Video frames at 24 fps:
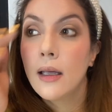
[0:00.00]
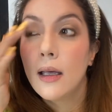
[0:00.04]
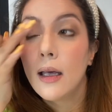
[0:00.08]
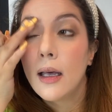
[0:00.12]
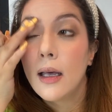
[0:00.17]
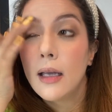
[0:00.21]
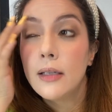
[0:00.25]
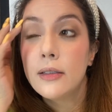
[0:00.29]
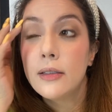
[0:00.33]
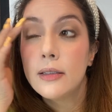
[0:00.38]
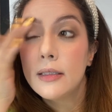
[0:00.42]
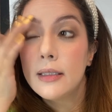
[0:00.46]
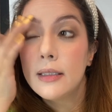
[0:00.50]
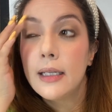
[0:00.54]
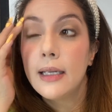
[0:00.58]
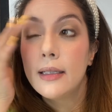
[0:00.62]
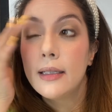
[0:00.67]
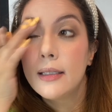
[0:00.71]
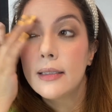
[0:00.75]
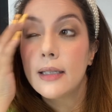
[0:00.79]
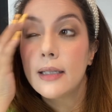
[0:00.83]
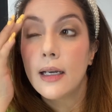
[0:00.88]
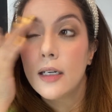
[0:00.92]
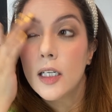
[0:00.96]
I just take
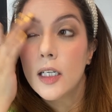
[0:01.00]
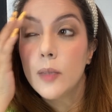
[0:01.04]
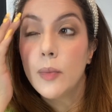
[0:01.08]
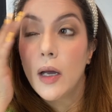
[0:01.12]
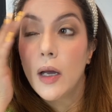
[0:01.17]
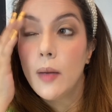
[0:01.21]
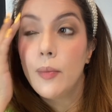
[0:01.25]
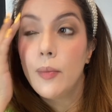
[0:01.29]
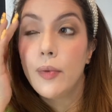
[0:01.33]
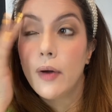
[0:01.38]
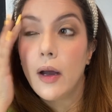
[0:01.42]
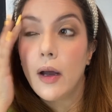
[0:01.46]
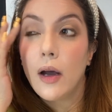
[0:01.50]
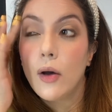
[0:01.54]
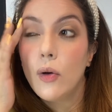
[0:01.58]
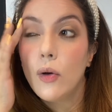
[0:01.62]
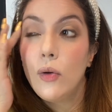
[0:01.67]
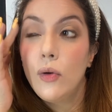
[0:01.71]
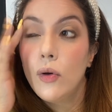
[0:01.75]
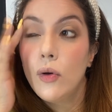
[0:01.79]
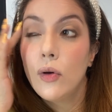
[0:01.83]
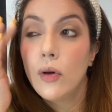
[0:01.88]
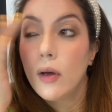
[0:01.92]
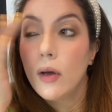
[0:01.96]
this under my
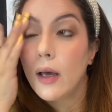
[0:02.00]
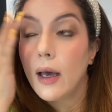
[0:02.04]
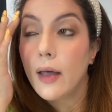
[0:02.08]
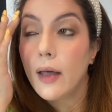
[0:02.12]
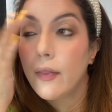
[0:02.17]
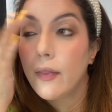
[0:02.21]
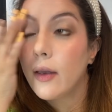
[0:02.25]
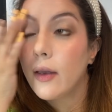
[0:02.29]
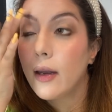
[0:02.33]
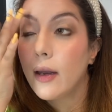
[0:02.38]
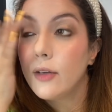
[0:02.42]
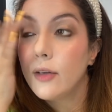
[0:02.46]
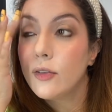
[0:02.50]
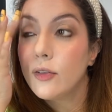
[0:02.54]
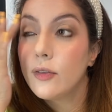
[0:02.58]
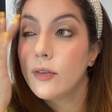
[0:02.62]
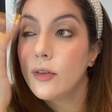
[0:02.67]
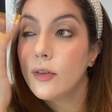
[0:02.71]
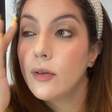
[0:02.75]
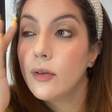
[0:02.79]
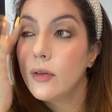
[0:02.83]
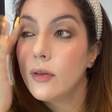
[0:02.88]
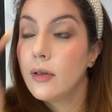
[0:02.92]
brow, and then I just